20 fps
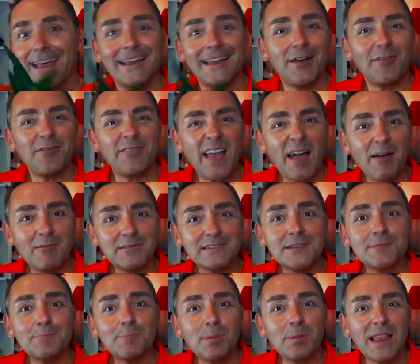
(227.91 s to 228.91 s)
Now, flowers
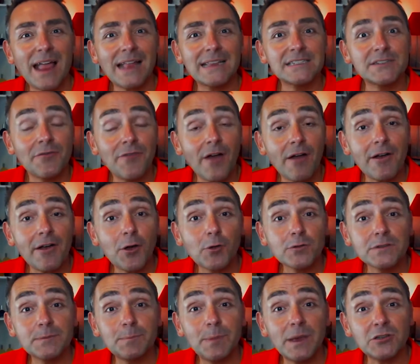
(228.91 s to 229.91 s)
and plants are very
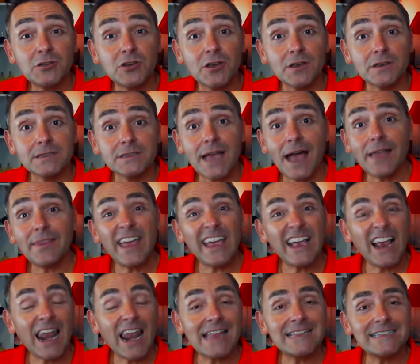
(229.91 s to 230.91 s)
auspicious and they
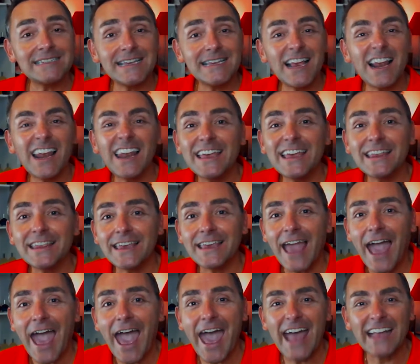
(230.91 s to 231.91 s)
cleanse and clear
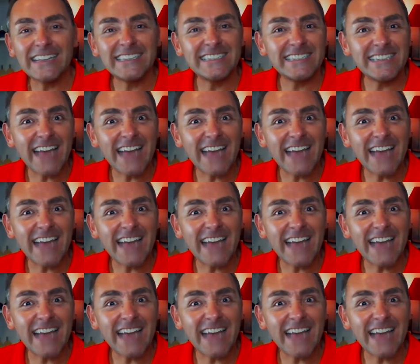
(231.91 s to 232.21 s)
the air